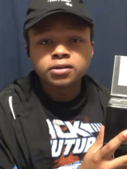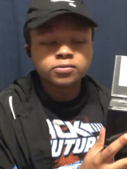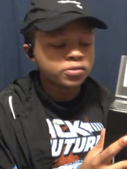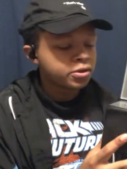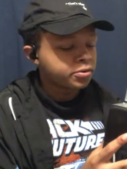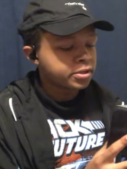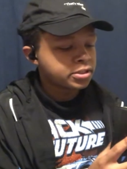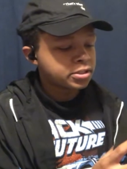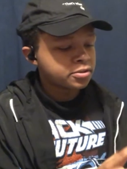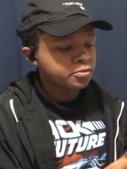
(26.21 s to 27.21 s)
We're going
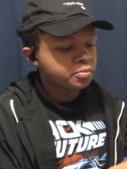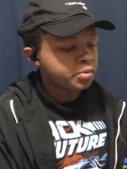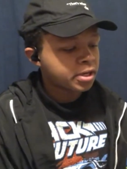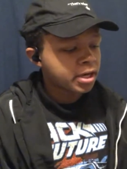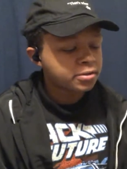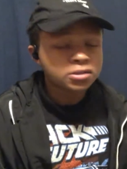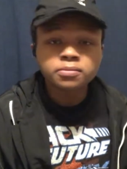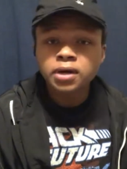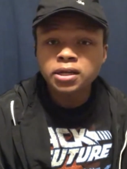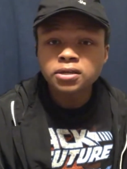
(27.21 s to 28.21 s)
to pick out
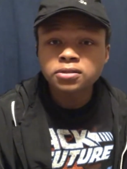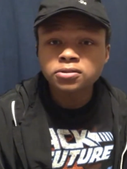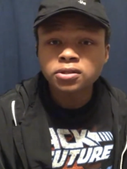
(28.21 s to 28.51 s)
somebody so